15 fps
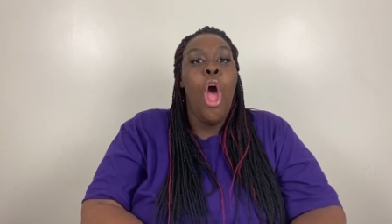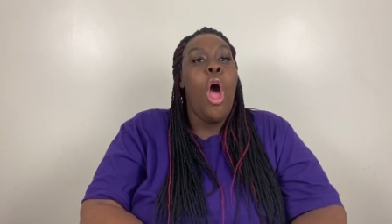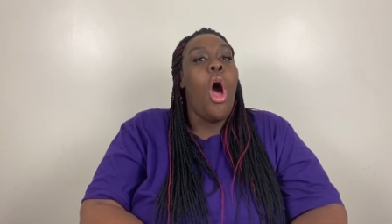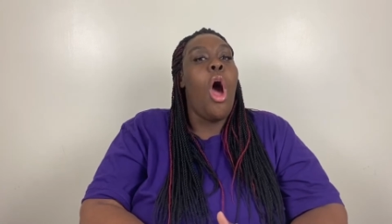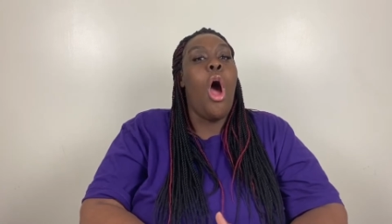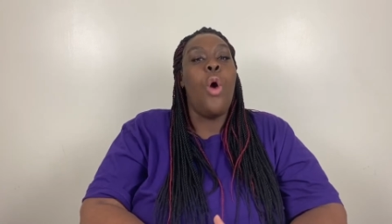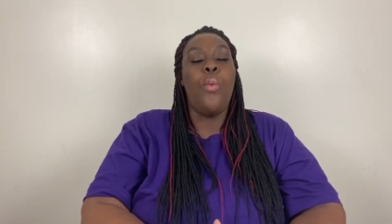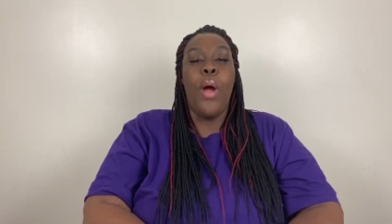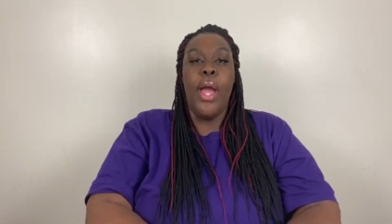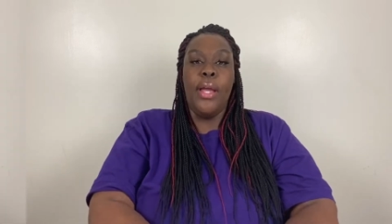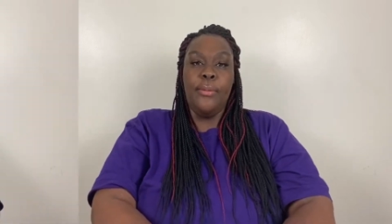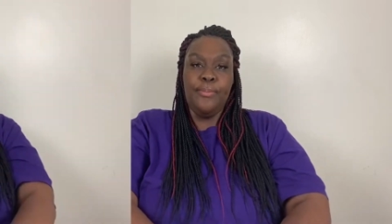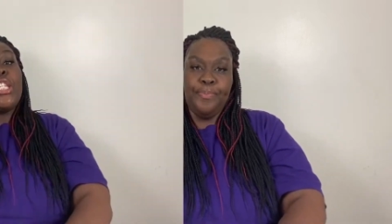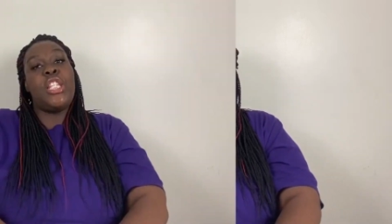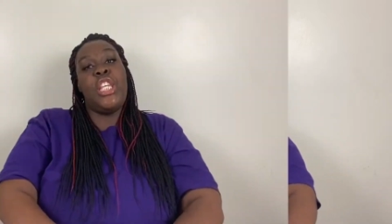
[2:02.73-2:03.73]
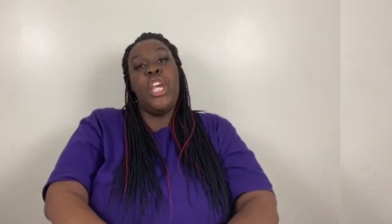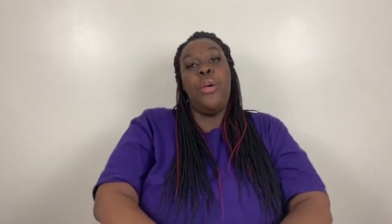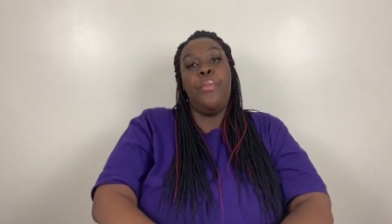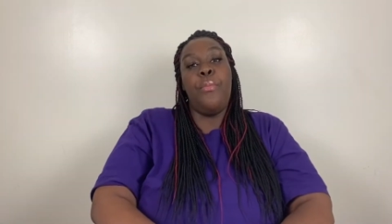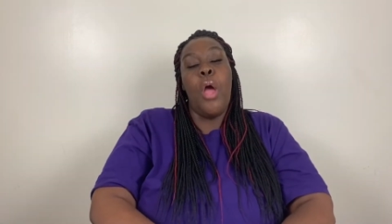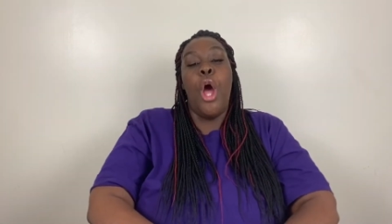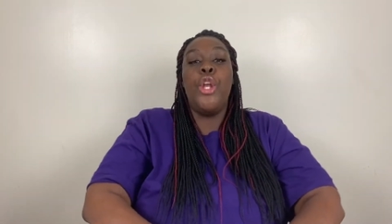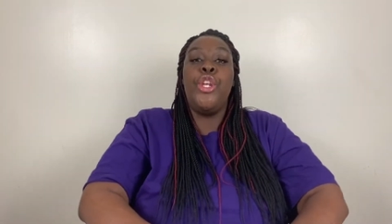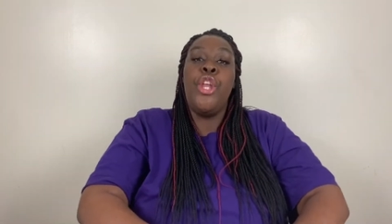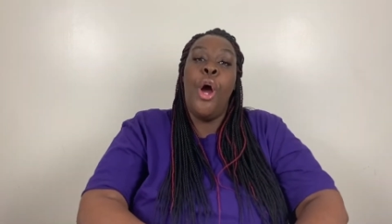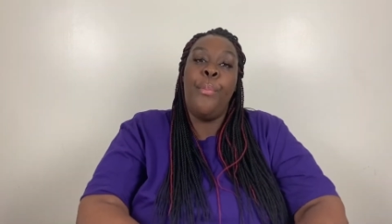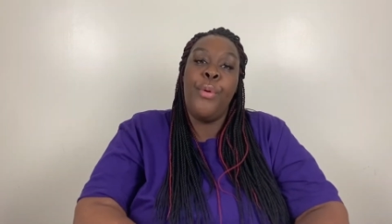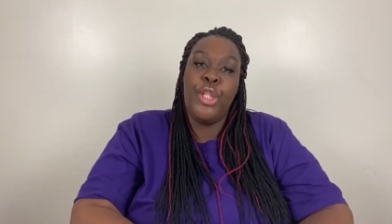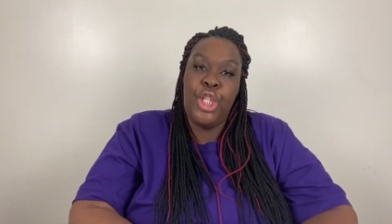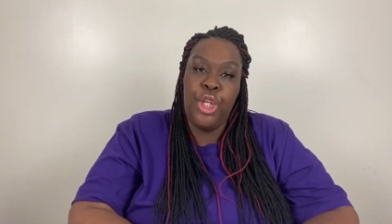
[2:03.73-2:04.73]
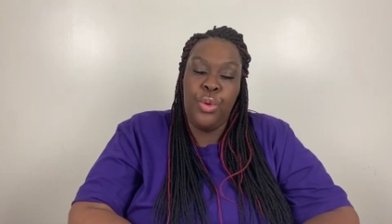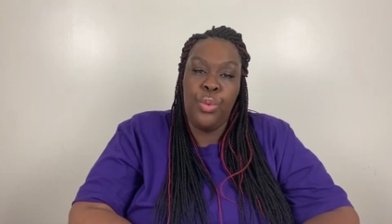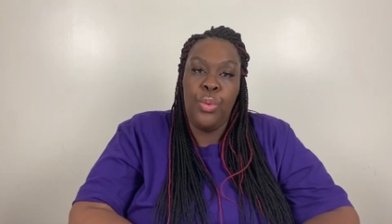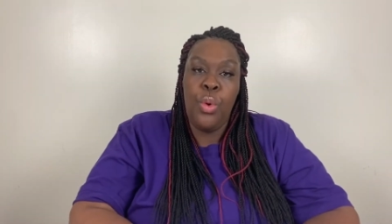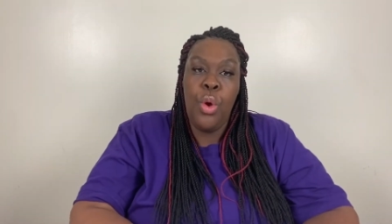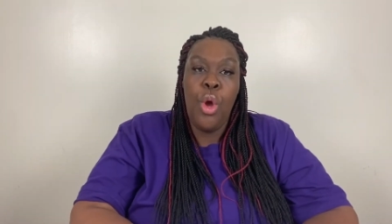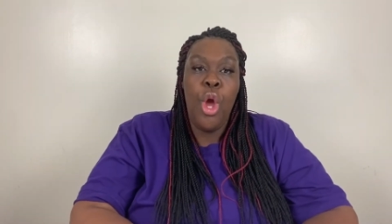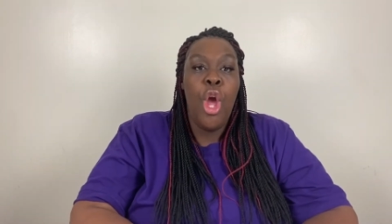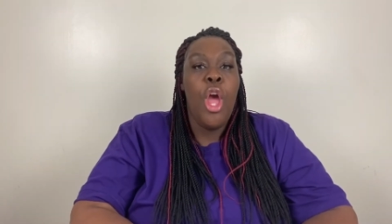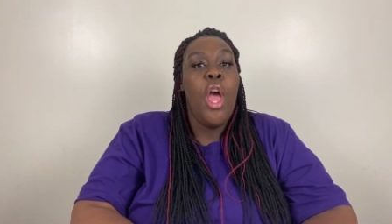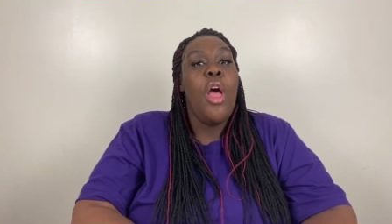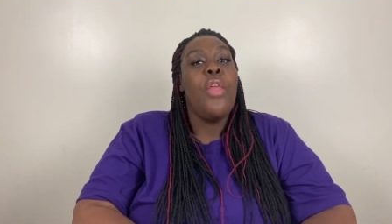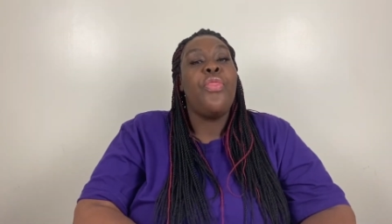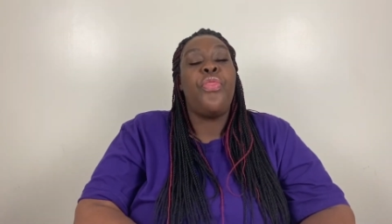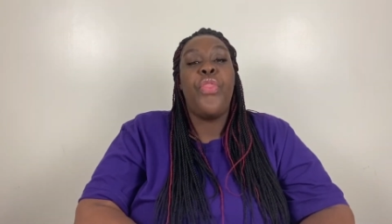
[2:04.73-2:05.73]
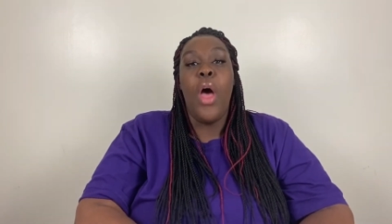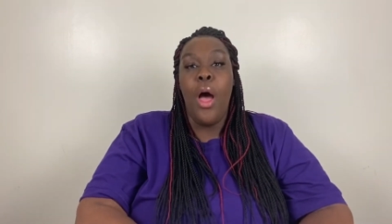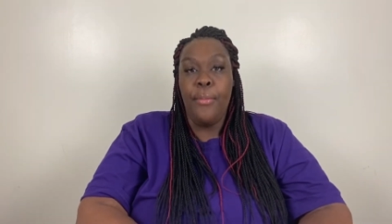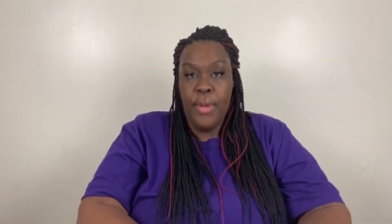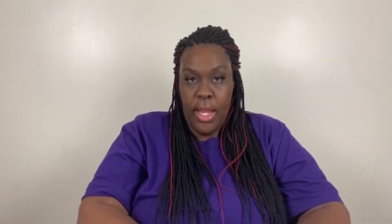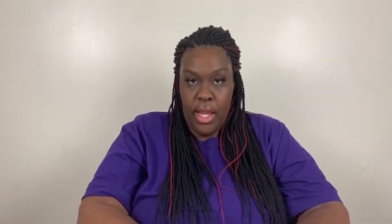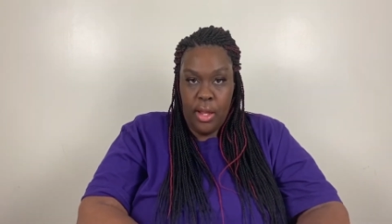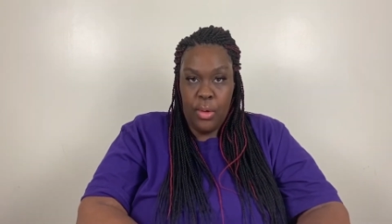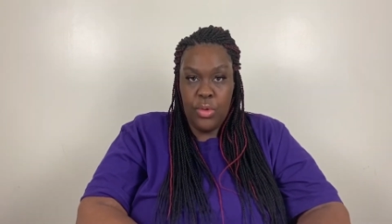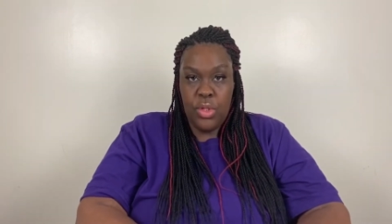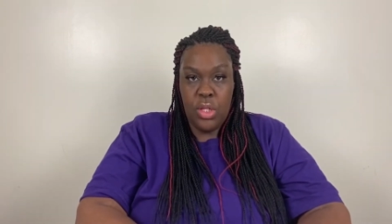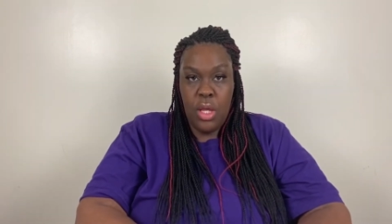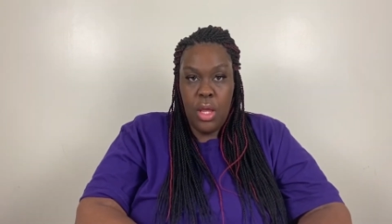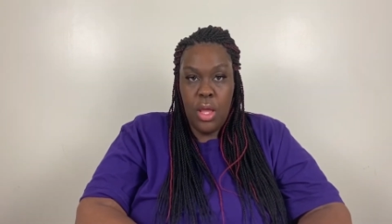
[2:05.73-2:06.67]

All right, tip number two, thumbnails.